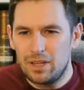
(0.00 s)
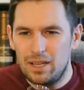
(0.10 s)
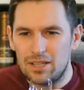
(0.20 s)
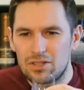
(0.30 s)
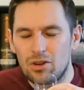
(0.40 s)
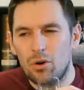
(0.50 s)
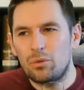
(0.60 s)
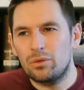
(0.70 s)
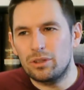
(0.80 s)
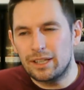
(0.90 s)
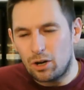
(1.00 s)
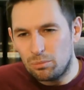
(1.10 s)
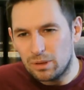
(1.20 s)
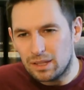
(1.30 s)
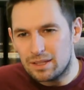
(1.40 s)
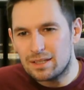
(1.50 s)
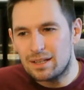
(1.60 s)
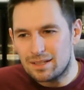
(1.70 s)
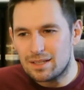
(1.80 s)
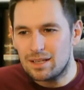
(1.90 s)
It's not overly complicated,
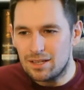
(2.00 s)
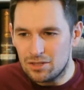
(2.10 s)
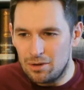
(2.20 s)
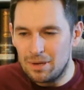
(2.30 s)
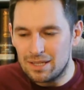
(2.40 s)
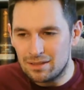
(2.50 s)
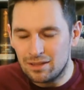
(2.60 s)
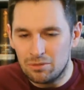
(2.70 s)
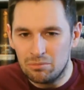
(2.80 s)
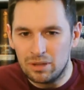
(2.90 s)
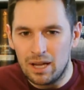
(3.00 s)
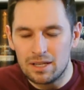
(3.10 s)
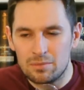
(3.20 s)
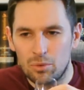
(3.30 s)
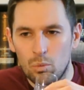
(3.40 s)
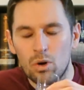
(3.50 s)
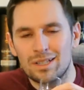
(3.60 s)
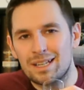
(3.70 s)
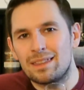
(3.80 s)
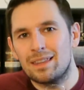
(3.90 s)
as I say, it's not amazingly complex, but what
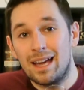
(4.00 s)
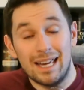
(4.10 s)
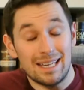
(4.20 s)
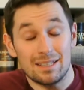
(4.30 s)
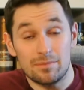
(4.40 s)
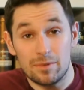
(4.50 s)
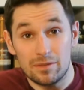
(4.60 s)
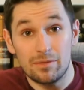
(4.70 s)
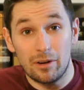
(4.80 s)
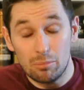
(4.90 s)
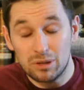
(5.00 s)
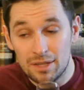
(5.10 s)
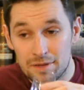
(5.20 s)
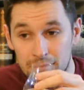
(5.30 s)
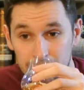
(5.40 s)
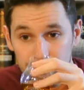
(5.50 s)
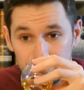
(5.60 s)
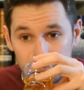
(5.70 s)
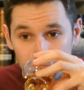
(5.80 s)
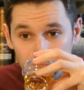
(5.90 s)
is in there is very pleasant
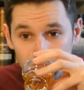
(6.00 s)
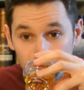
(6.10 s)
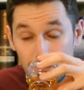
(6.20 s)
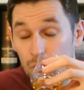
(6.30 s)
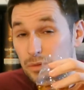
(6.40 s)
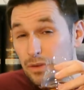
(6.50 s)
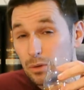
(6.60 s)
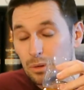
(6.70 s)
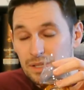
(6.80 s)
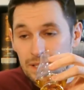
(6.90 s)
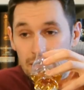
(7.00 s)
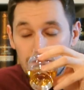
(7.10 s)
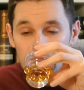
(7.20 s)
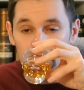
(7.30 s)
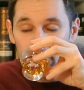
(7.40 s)
and goes very well together.